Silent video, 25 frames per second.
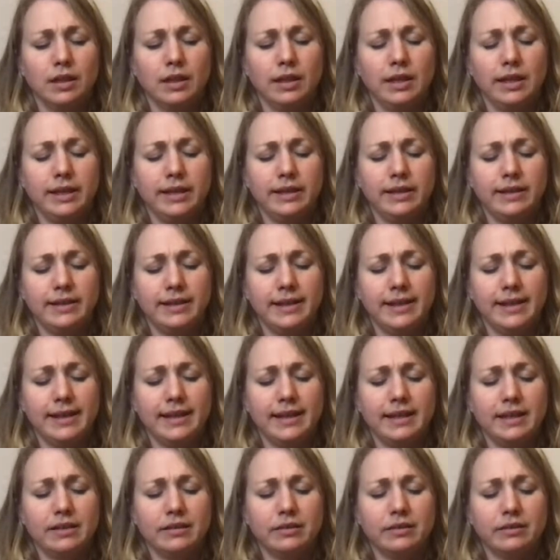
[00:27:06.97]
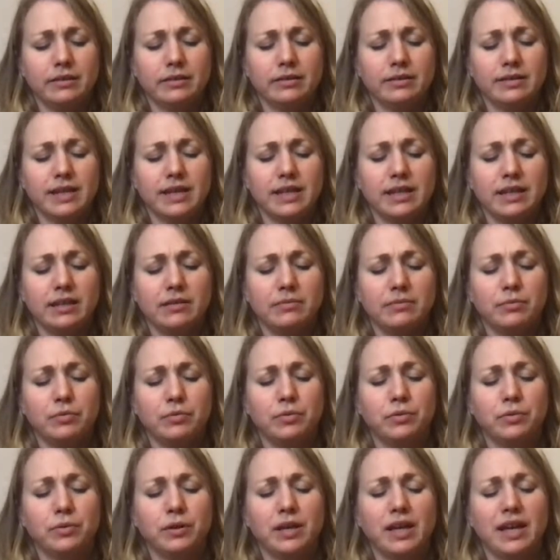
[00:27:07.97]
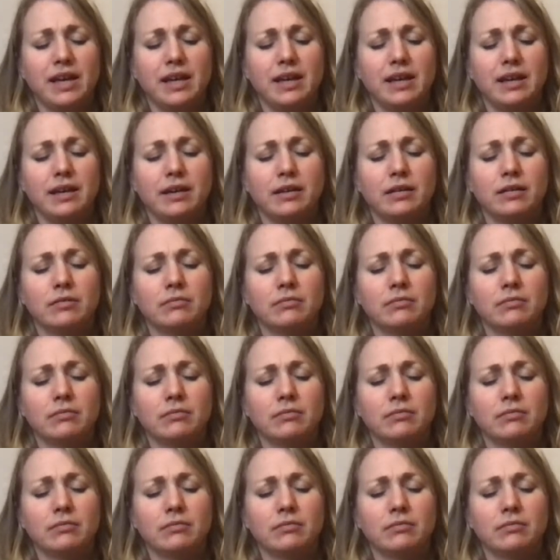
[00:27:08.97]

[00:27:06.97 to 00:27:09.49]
Inhale, take in more air.